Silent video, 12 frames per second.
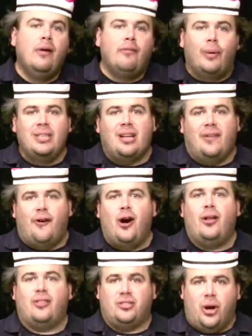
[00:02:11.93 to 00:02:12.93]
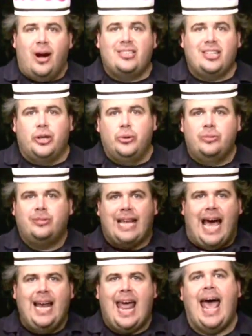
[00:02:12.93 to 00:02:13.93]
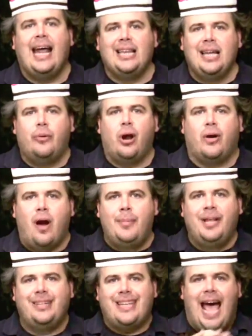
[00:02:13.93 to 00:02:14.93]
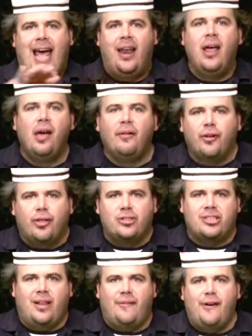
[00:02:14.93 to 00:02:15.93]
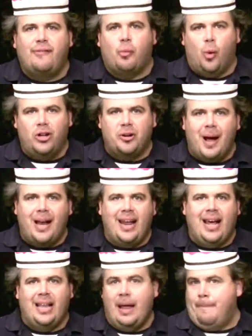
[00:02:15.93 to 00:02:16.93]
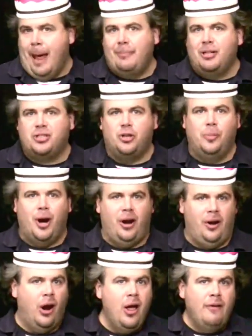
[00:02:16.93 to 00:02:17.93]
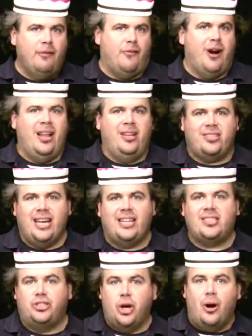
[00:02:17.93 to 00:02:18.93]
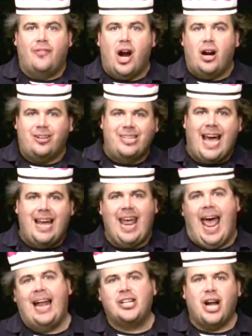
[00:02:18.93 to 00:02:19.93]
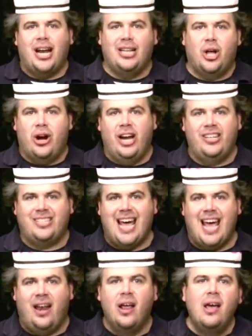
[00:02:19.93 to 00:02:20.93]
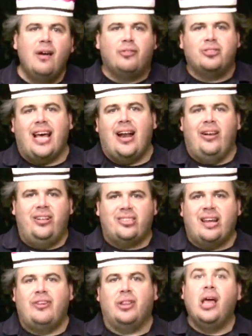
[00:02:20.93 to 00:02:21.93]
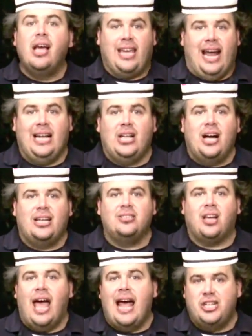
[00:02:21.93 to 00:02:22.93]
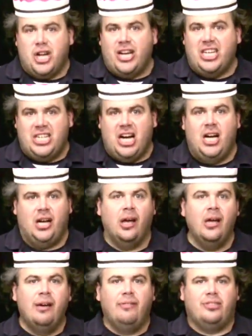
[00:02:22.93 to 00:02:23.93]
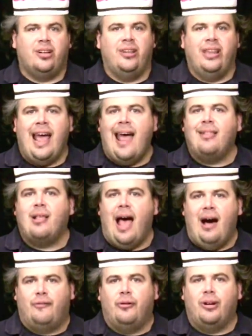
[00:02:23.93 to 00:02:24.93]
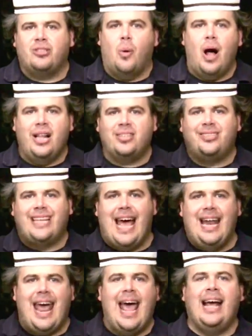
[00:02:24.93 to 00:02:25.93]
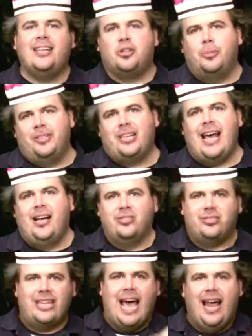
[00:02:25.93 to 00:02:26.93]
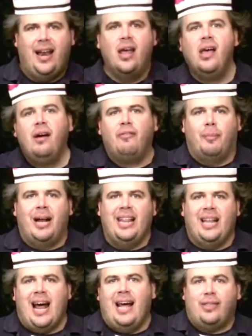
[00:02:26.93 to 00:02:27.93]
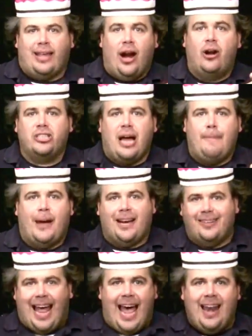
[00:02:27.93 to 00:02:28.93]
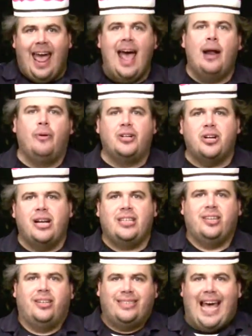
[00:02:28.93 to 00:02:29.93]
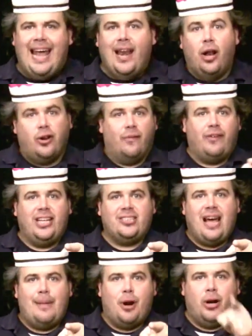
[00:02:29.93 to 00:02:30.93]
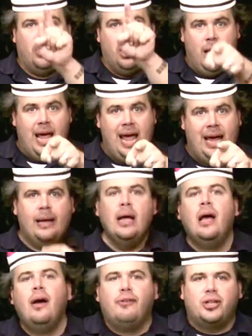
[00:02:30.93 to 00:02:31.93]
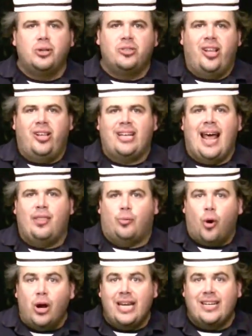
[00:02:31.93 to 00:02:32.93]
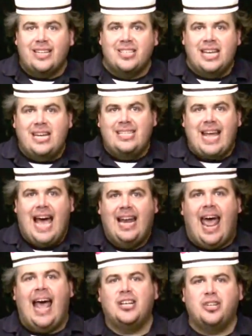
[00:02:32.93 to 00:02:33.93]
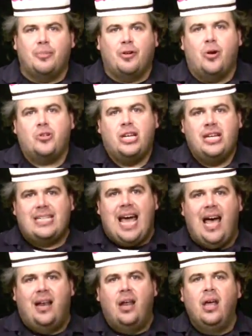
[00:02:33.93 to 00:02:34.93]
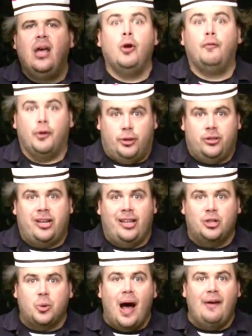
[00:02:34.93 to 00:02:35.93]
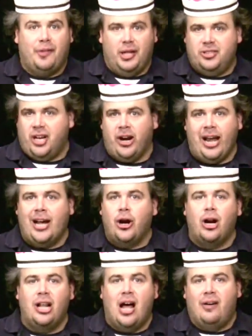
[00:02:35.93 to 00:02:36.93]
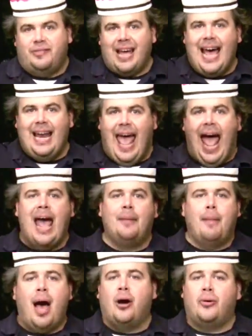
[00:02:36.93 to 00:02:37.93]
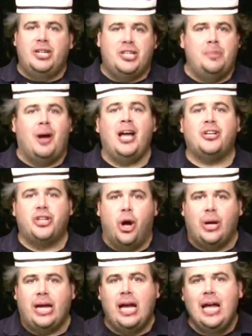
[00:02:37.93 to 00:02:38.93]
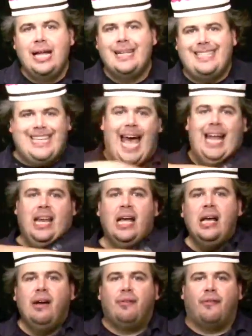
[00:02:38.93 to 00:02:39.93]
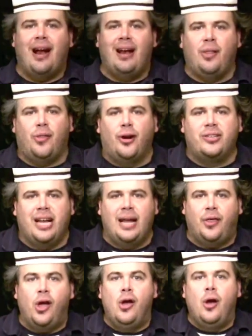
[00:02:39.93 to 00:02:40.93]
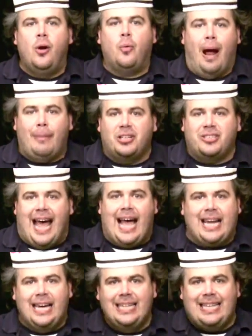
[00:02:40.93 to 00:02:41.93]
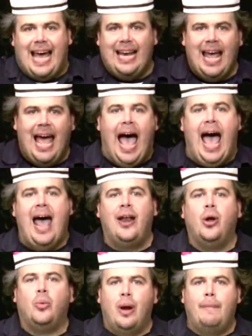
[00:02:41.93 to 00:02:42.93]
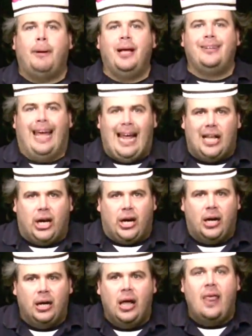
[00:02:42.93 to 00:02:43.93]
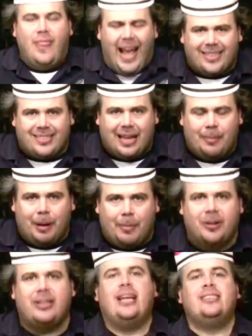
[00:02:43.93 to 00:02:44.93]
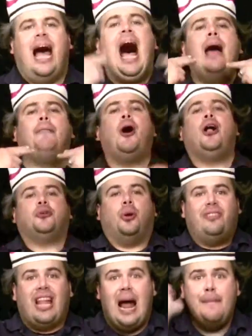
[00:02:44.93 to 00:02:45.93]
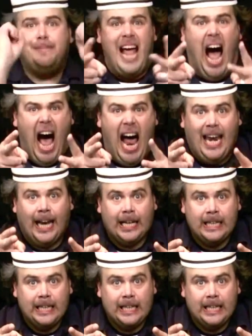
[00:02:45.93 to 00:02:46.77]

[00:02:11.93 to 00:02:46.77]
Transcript: For Wednesday the 4th, Sir Isaac Newton, dead, and Leroy Grumman, dead. For Thursday the 5th, Walter Mondale and Pamela Sue Martin. For Friday the 6th, Joan of Arc, dead, and John DeLorean, dead. For Saturday the 7th, Kenny Loggins and Dougie Doug. For Sunday the 8th, Alfred Russel Wallace, dead, and Soupy Sales, dead. For Monday the 9th, Carol Chapek, dead, and Richard Nixon, dead. Don't forget Scott Martin, hey. For Tuesday the 10th, Roy E. Disney, dead, and Jim Croce, dead. For Thursday the 12th, Sergei Korolev, dead, and Maharishi Mahesh Yogi, dead. For Friday the 13th, Robert Stack, dead, and Rip Taylor. That's celebrity birthdays. I'm Paul Torville, and I'm done!